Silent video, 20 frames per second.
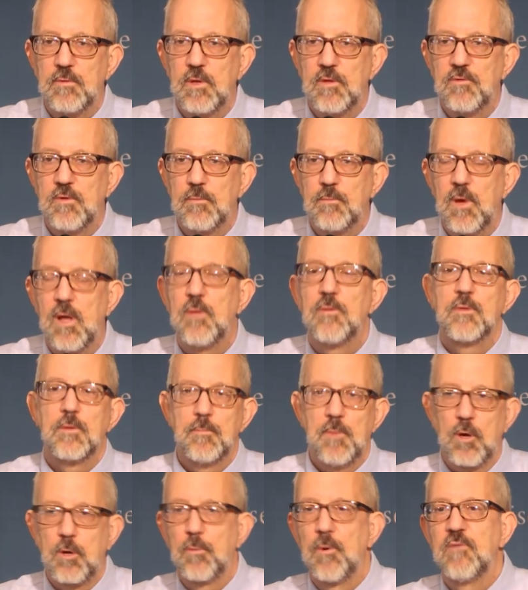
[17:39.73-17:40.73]
He said, well, the
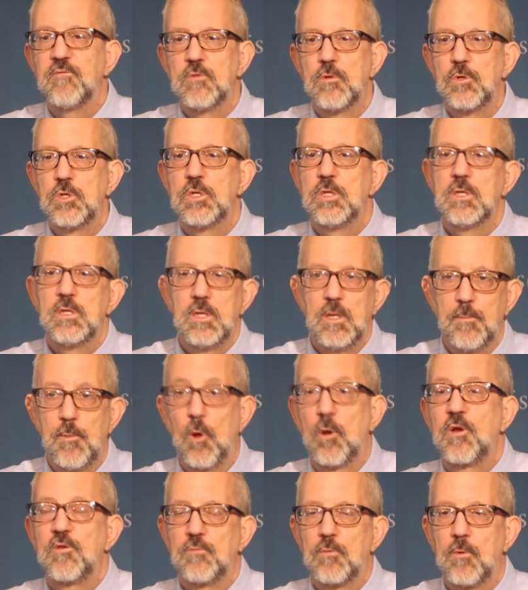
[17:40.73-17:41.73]
American Revolution, the
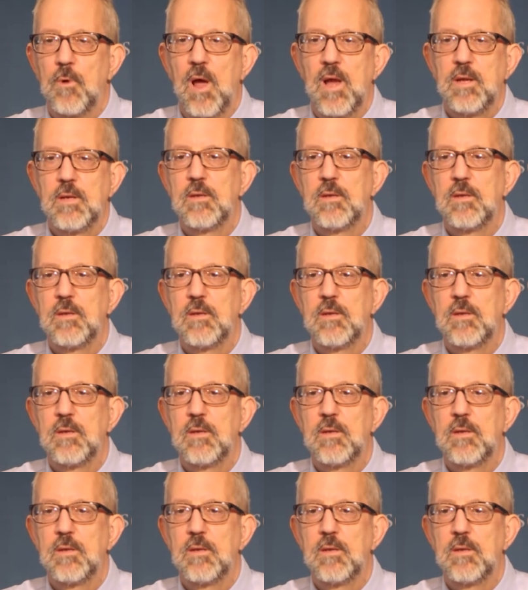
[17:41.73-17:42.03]
Americans were